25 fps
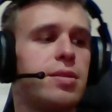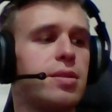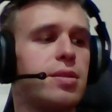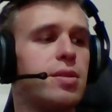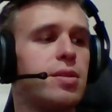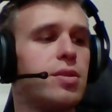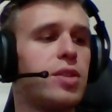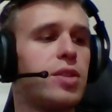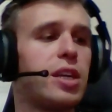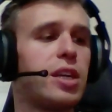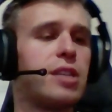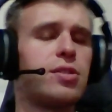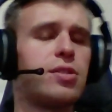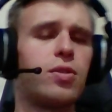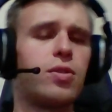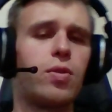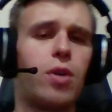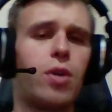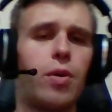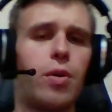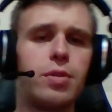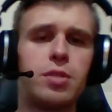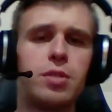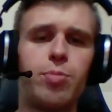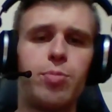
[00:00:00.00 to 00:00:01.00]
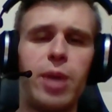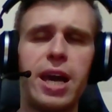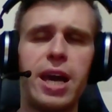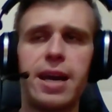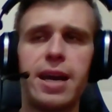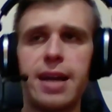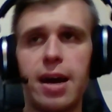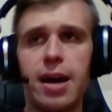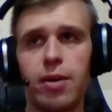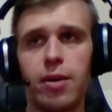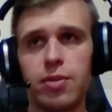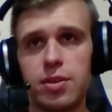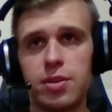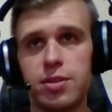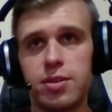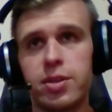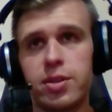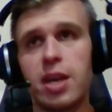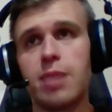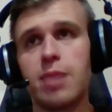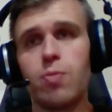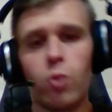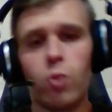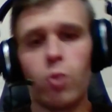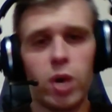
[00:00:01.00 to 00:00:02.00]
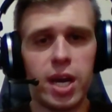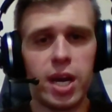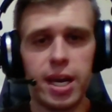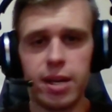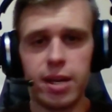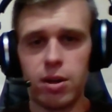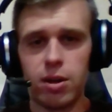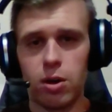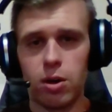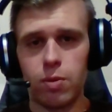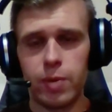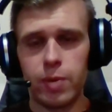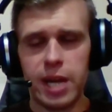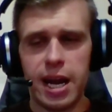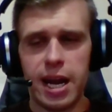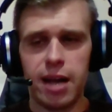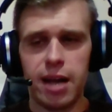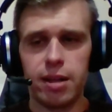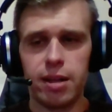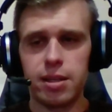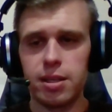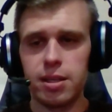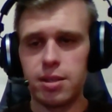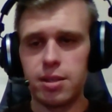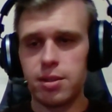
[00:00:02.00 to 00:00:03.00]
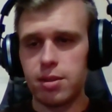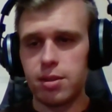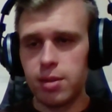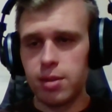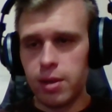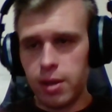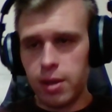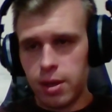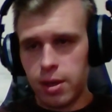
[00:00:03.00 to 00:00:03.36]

and things don't always pan out the same way in all realities.